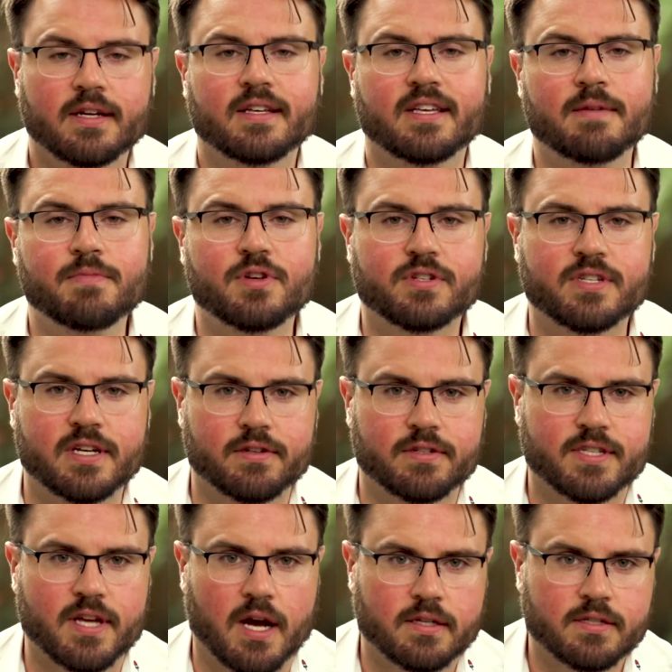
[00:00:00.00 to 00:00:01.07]
Give them your secret
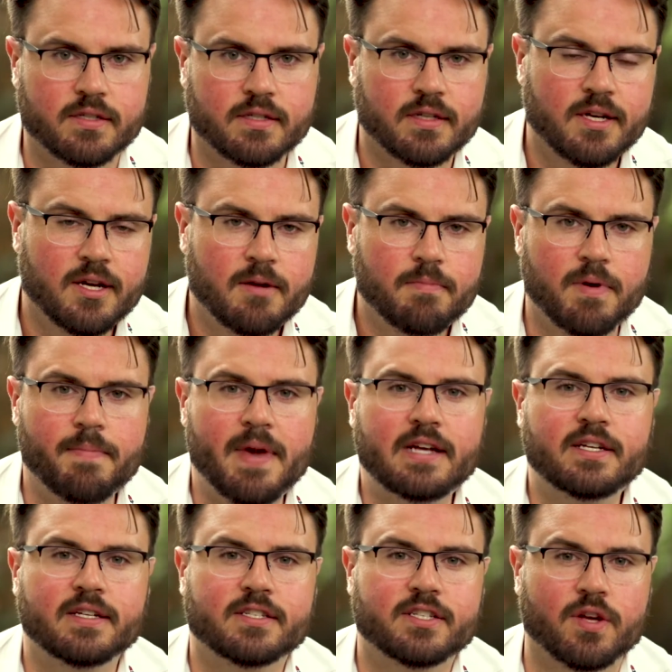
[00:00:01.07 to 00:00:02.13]
sauce, but
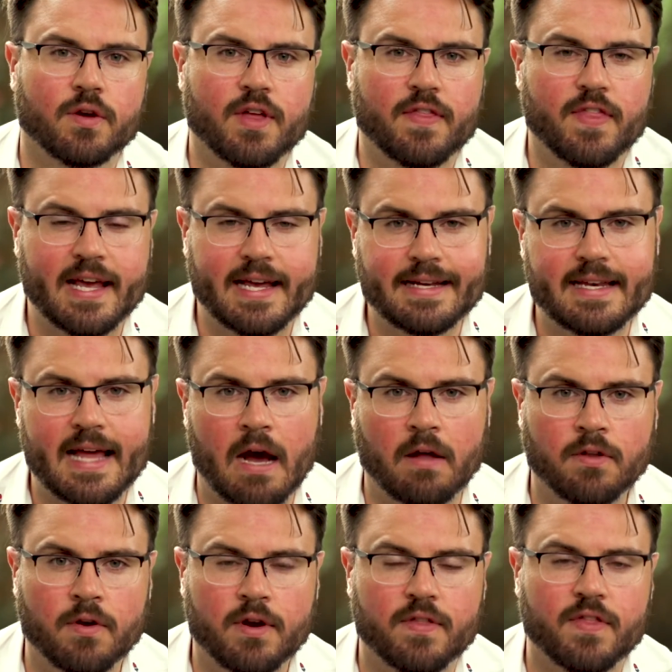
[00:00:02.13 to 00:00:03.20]
make it so that they can
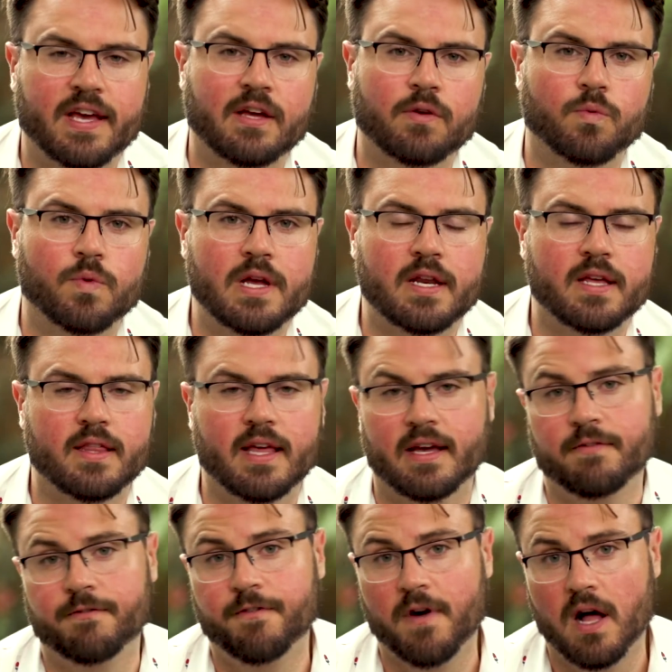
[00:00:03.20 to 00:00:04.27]
download it, they can read it, they
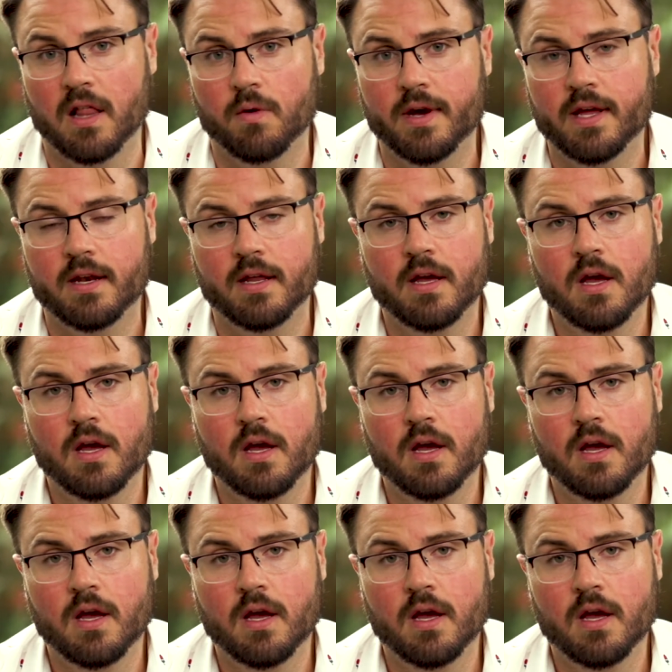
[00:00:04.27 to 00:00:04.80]
can follow it,